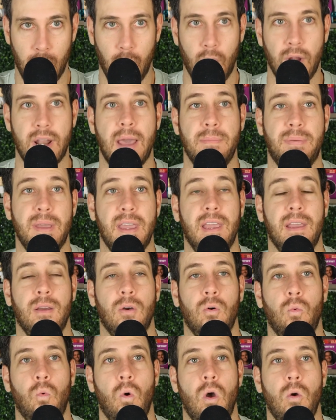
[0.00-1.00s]
Would I be
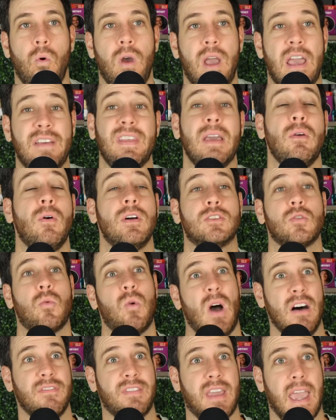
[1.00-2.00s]
if they won
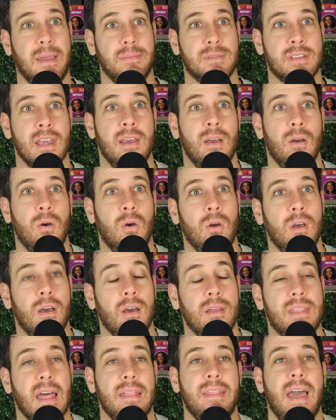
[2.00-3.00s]
12 games,
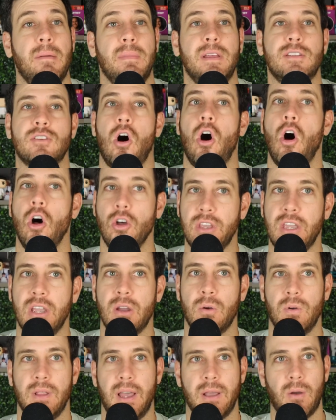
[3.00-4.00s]
then that means all year
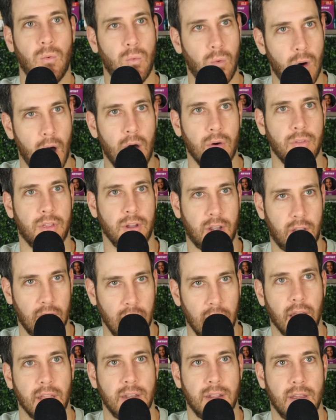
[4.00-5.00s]
we're like, whoa, they're
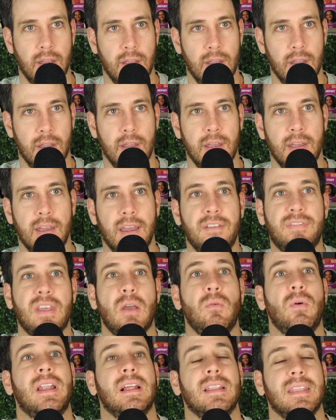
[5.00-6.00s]
good. If they
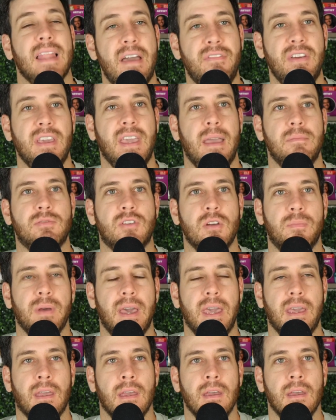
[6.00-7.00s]
win 11 games, you'd be
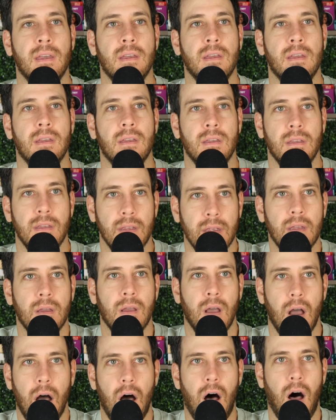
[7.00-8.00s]
like,
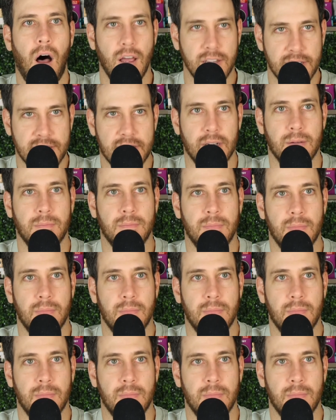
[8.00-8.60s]
awesome.